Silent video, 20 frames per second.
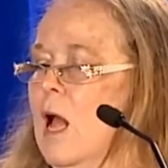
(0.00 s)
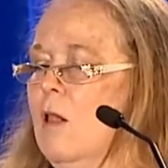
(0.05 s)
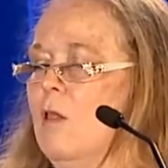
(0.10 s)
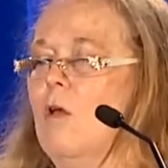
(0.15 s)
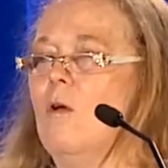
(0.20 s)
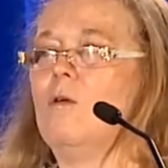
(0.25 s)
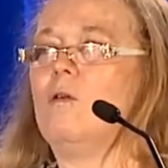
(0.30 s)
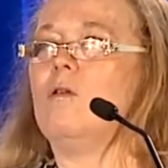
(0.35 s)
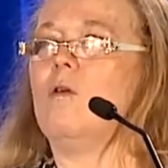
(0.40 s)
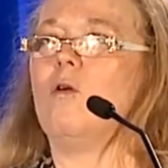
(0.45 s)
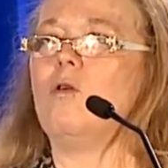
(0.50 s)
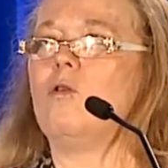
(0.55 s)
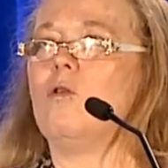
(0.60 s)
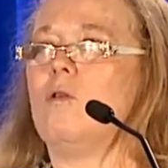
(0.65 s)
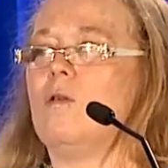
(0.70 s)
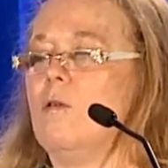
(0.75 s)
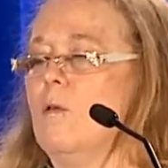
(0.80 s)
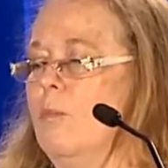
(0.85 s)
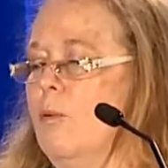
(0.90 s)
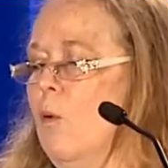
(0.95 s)
low social
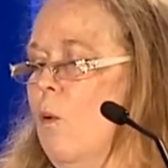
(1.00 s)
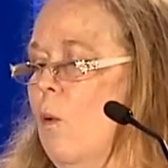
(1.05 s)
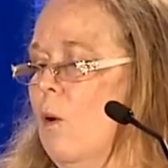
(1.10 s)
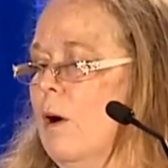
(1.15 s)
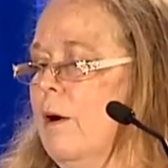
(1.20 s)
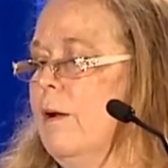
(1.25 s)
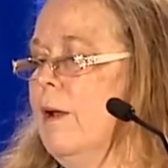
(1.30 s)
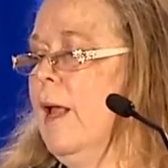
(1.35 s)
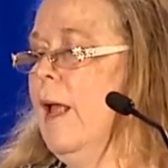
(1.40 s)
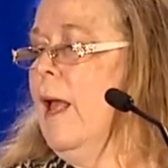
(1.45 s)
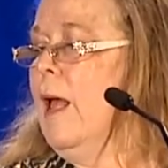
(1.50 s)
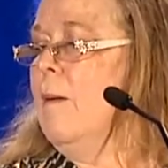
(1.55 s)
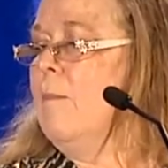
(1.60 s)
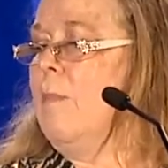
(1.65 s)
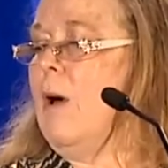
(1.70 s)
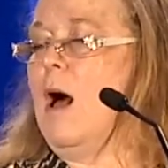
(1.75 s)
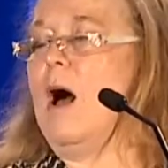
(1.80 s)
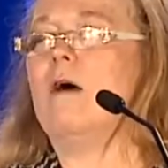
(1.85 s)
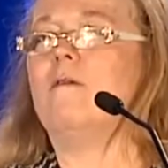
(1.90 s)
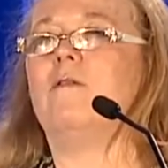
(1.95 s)
support,
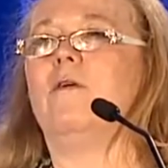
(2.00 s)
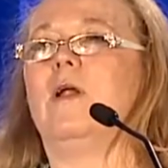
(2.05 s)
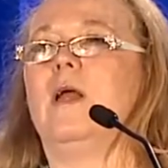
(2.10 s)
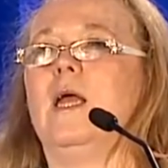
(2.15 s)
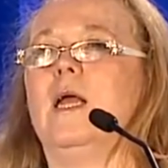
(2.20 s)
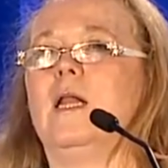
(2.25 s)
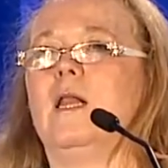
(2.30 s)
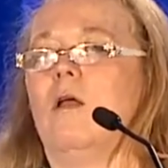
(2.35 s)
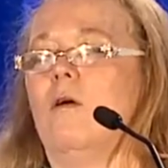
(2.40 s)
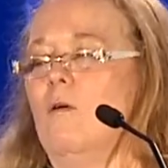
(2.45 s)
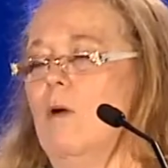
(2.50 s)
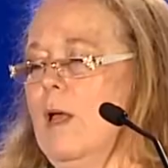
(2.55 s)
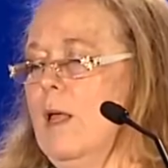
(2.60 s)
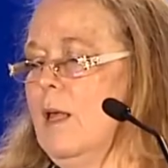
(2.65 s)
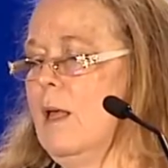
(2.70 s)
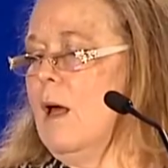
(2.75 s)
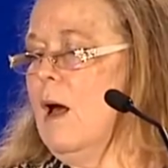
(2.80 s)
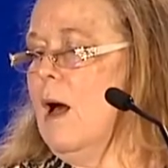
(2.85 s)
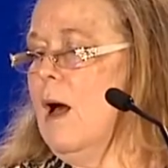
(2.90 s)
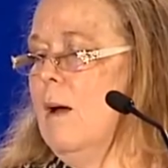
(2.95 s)
poverty and low
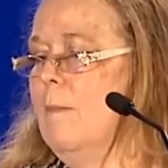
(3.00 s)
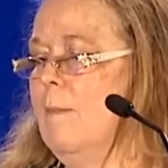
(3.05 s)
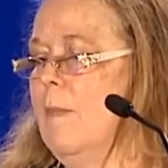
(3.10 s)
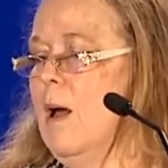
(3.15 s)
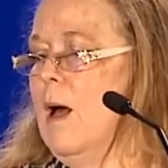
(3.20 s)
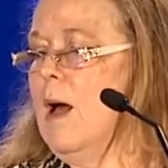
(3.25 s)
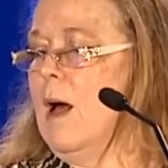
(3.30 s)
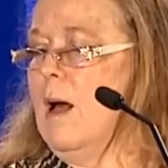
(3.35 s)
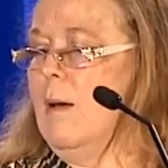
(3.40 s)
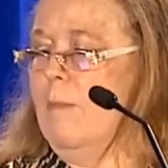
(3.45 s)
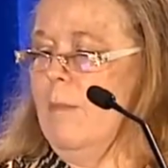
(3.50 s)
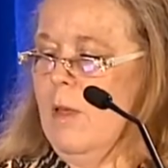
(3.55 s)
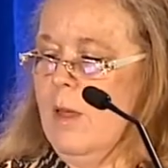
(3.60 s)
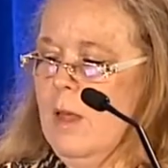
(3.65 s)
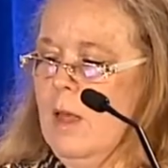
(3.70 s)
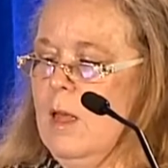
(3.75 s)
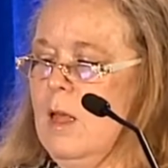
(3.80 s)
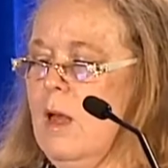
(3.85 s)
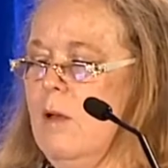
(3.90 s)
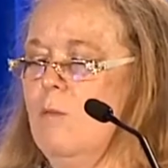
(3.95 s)
income.
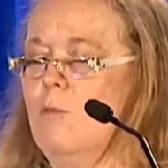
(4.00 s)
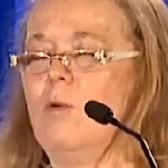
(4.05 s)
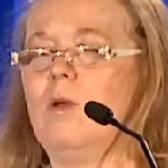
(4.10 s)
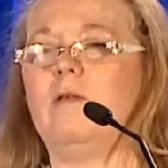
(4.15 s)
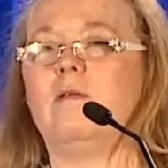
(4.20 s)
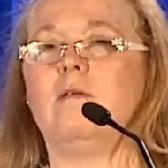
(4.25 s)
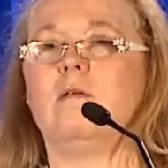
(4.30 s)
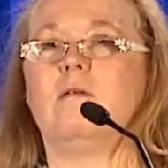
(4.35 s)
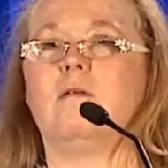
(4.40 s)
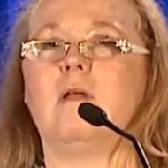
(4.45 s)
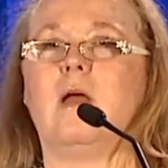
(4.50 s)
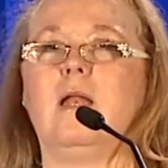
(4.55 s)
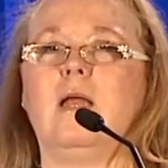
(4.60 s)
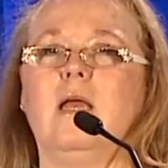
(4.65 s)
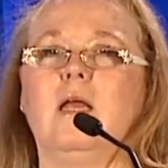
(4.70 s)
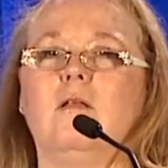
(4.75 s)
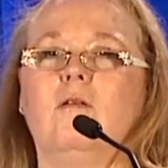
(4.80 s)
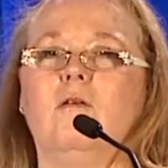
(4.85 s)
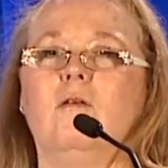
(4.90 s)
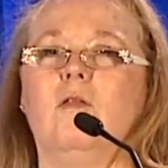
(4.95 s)
A recent study
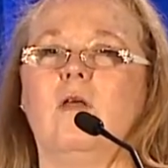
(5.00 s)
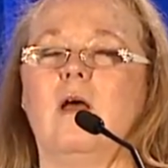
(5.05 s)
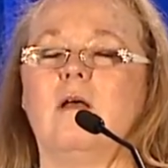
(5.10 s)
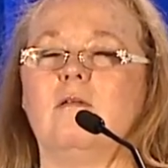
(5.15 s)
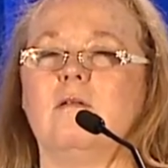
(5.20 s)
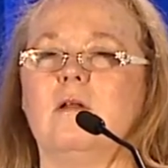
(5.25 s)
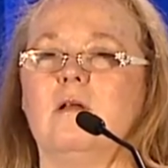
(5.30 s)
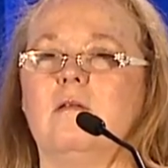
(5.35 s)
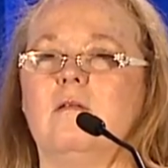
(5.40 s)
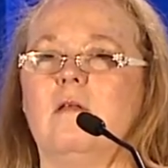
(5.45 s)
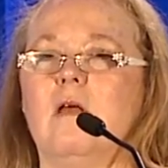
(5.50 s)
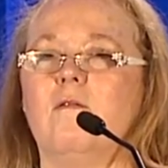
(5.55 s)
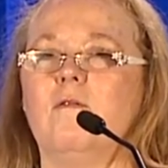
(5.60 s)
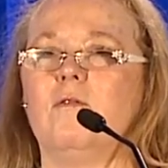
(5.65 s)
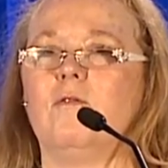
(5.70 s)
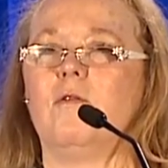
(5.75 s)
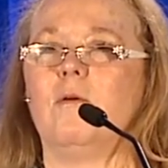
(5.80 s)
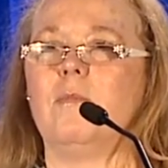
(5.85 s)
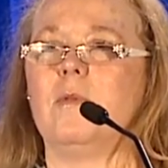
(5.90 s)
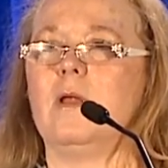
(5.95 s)
in 2007
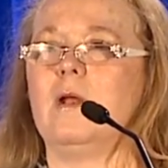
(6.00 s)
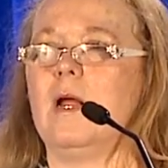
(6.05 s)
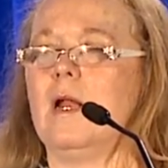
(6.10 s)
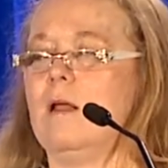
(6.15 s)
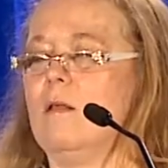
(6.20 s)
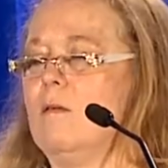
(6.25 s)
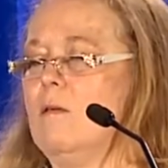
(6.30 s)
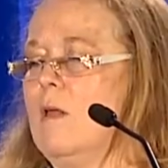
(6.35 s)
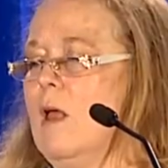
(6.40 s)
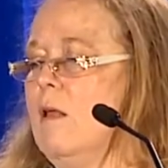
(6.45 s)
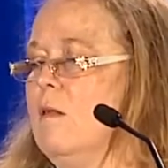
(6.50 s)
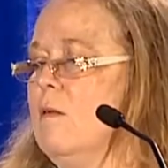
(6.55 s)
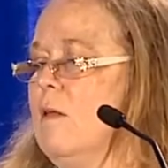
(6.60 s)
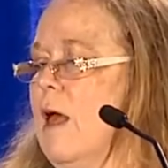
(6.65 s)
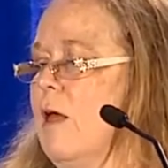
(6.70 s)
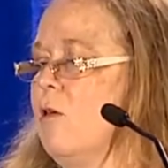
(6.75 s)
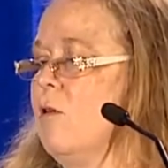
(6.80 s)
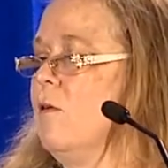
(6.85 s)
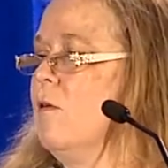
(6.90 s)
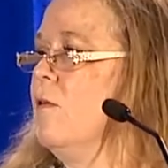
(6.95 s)
from the United States
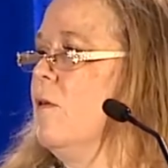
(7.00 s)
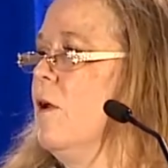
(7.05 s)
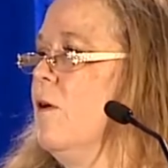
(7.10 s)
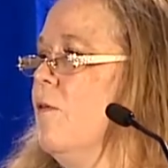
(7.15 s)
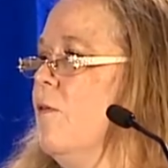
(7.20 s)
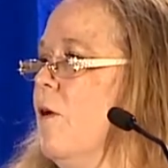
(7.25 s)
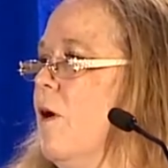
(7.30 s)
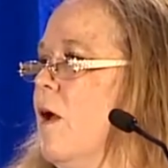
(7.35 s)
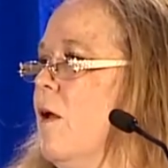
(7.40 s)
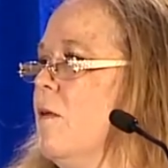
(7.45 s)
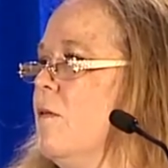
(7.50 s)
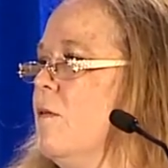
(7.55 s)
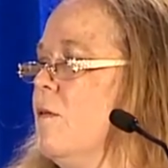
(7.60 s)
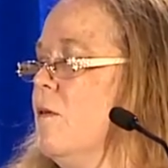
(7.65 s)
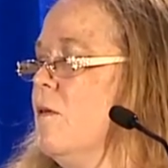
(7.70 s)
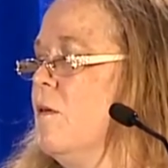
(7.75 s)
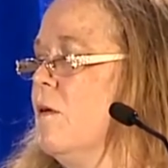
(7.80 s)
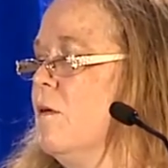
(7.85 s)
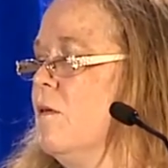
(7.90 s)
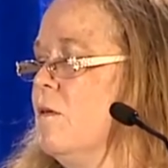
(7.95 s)
National Center for Health
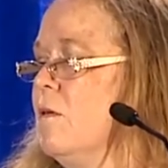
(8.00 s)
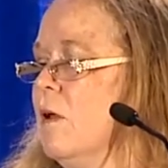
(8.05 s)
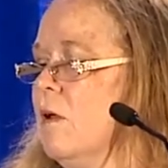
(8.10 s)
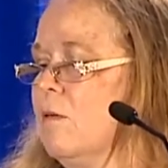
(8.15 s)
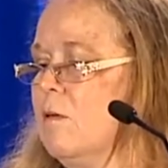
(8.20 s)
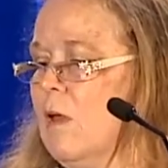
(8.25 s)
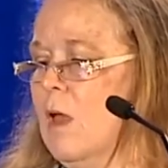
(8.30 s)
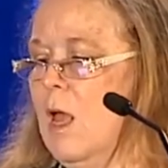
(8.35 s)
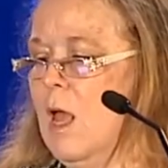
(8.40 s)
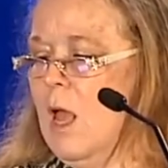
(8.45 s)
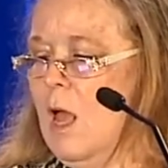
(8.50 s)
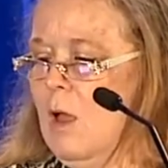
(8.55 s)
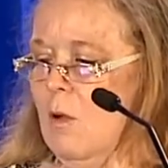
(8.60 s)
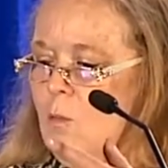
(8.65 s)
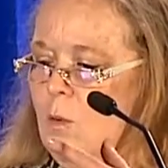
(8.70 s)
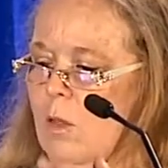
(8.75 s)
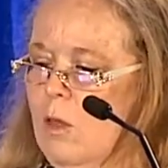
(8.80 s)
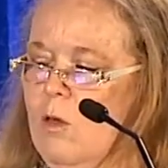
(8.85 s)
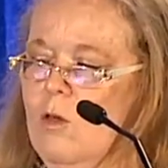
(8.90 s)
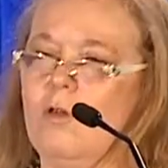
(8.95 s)
Statistics
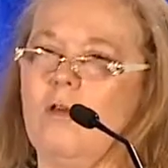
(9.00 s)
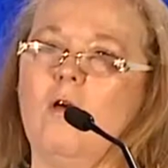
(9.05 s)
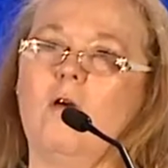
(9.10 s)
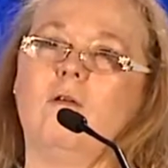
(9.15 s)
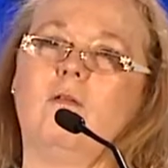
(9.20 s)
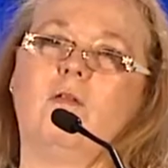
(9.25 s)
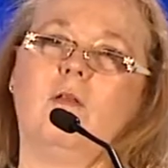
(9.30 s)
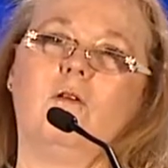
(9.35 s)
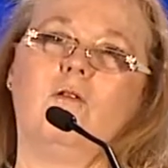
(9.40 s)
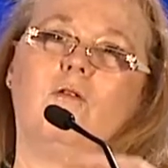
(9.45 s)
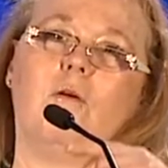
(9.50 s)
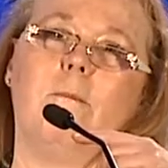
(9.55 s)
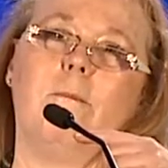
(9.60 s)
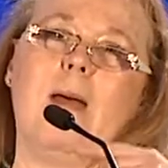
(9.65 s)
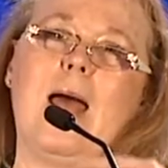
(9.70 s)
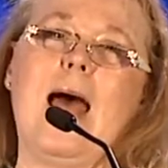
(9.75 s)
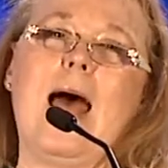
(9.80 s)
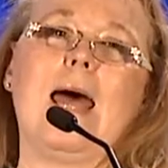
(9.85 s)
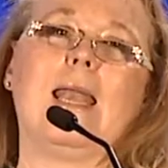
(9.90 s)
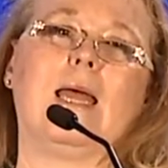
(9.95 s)
really shows the
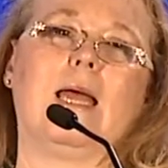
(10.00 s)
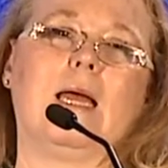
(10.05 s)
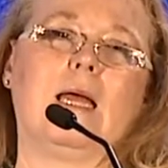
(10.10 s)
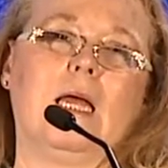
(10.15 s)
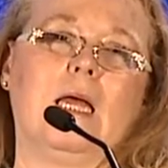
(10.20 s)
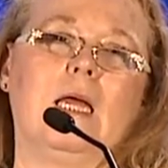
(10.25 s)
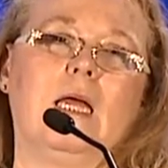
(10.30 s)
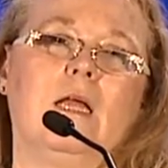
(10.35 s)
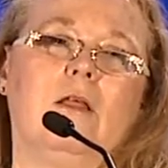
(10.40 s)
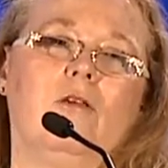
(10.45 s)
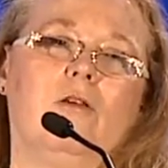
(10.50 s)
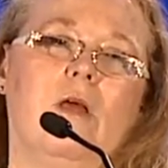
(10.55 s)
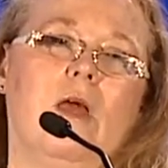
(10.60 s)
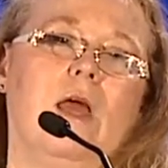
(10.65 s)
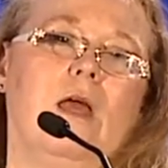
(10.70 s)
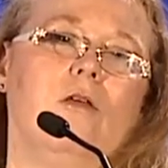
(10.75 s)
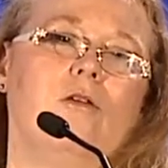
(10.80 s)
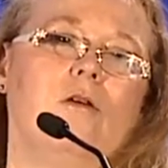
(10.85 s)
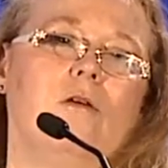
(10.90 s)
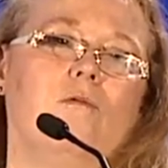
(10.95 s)
dramatic
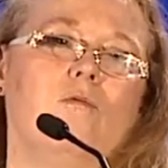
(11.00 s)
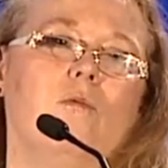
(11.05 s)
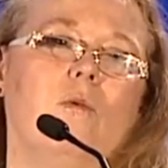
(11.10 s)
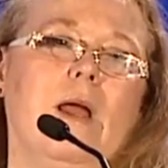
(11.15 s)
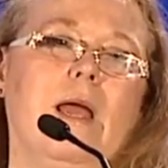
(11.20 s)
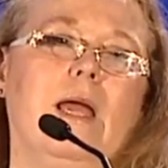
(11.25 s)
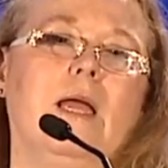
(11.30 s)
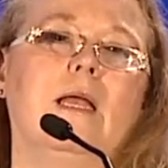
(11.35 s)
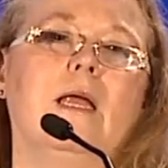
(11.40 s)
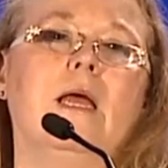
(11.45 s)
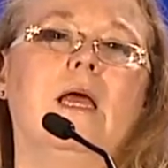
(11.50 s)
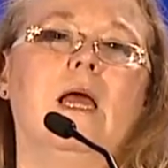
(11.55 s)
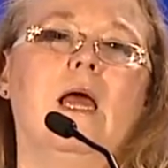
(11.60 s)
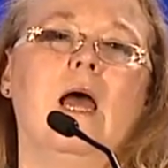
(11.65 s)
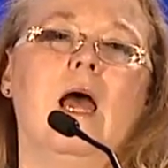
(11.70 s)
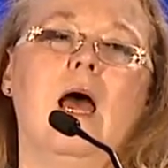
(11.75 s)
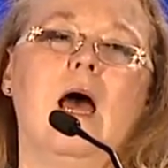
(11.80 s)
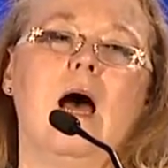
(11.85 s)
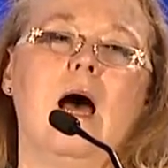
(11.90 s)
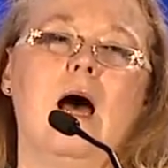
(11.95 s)
change in rate
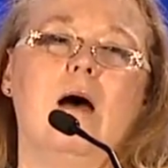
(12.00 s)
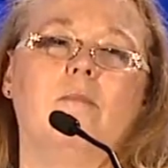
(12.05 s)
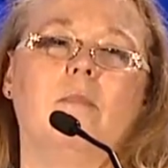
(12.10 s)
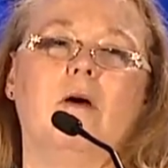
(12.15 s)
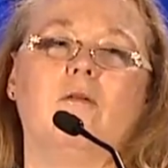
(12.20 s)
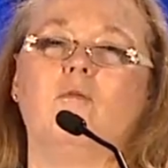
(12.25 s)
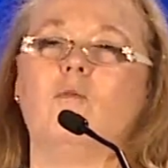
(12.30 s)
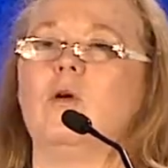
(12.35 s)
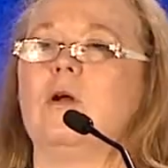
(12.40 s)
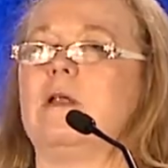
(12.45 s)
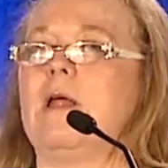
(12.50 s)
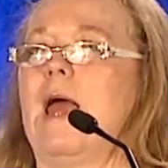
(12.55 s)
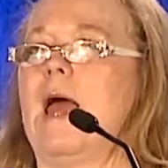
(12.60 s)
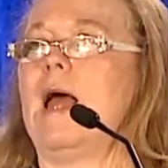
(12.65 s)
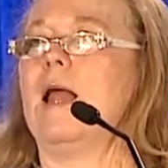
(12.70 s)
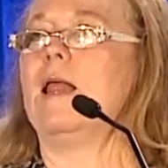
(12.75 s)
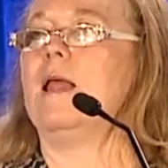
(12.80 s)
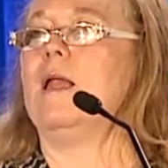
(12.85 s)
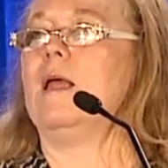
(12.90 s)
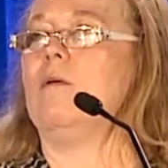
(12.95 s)
of
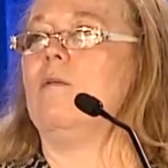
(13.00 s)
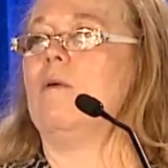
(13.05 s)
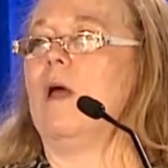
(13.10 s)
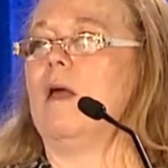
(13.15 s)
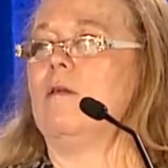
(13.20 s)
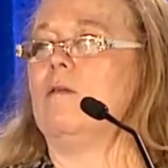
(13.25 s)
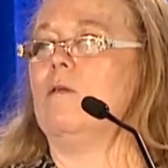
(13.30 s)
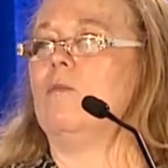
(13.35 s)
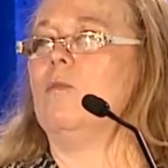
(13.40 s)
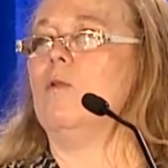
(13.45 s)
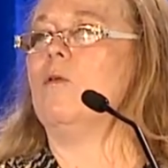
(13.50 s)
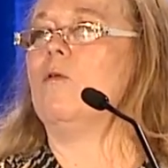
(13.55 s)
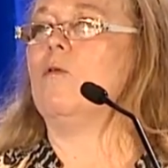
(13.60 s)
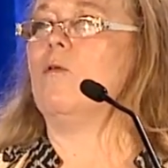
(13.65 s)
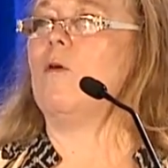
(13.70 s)
mortality as you move